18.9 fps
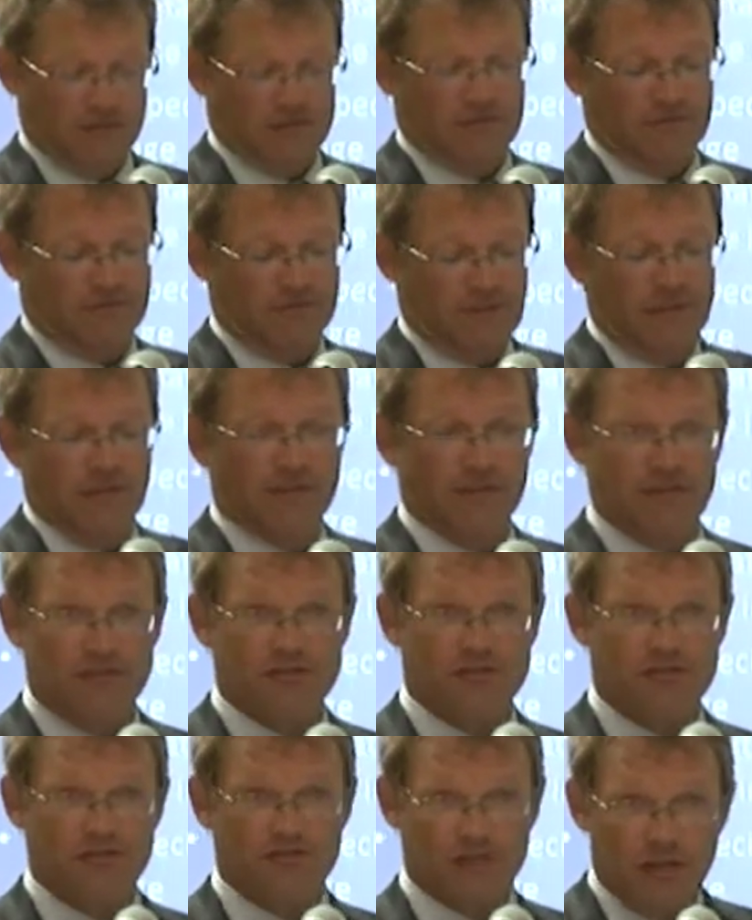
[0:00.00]

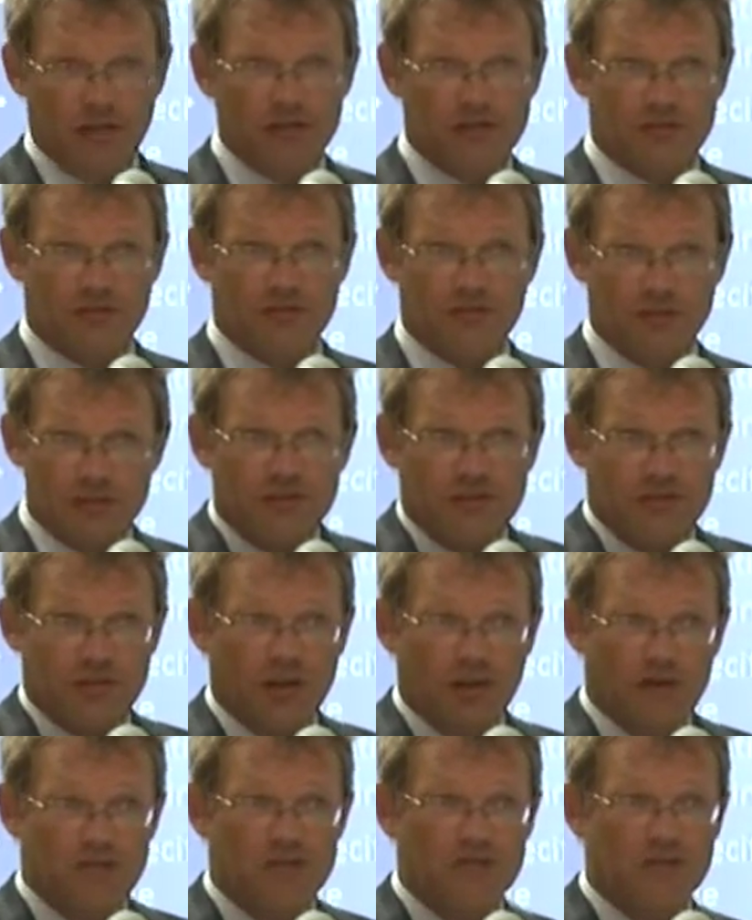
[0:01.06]
Flanders, Belgium, has its
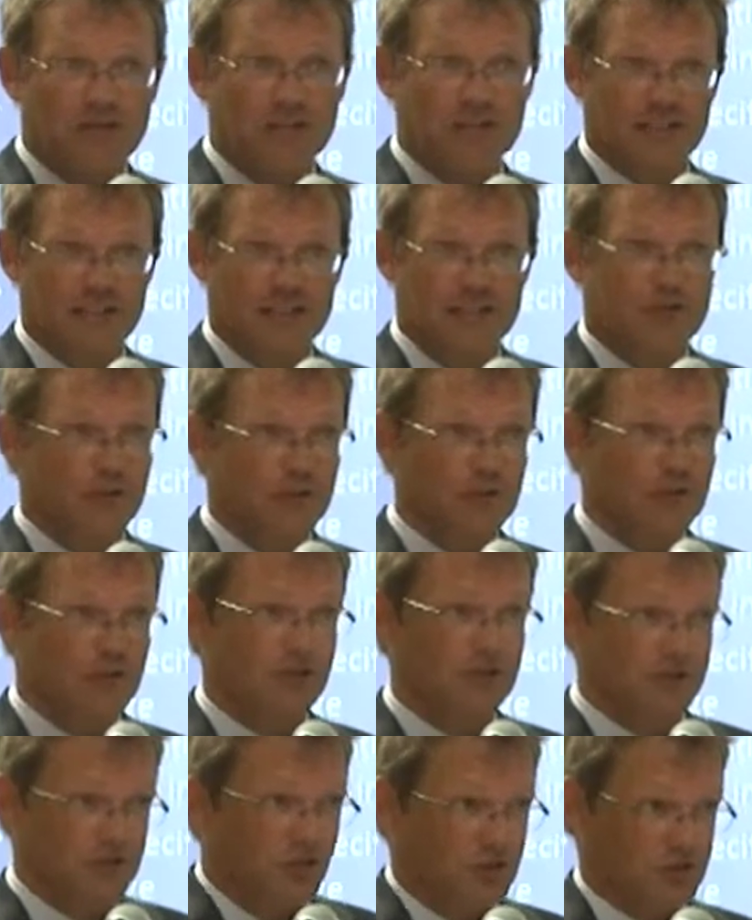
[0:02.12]
own legal
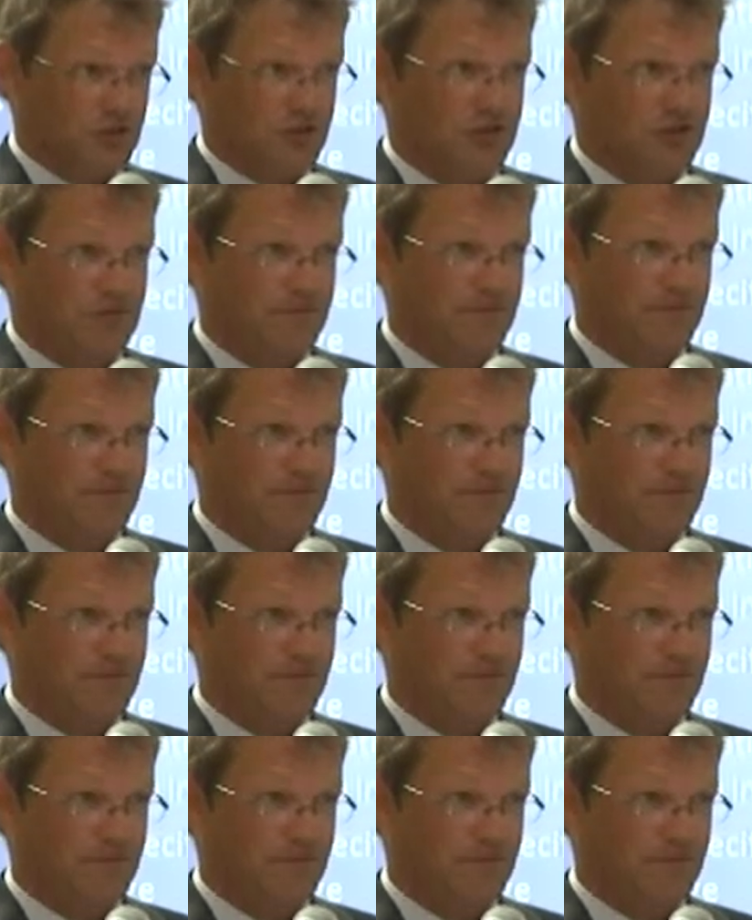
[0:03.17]
Dutch.